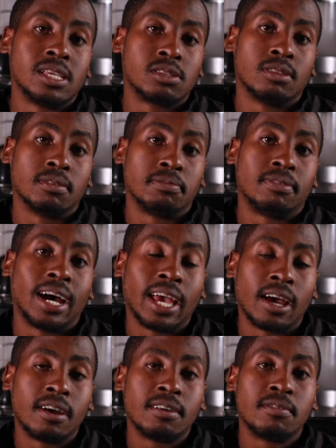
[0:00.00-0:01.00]
place on the
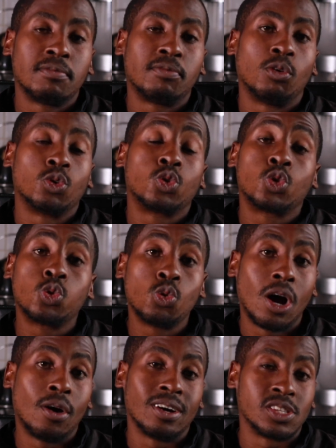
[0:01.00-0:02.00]
fire for
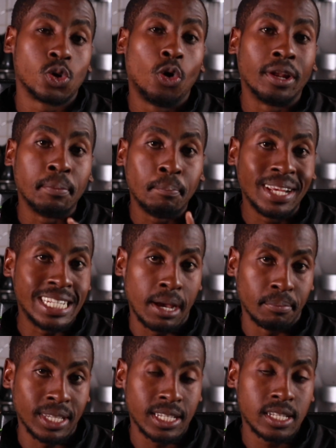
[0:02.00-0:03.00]
2 hours on
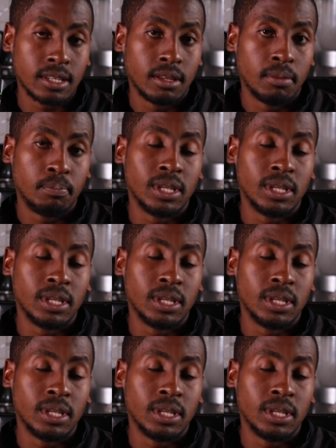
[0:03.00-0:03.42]
medium heat.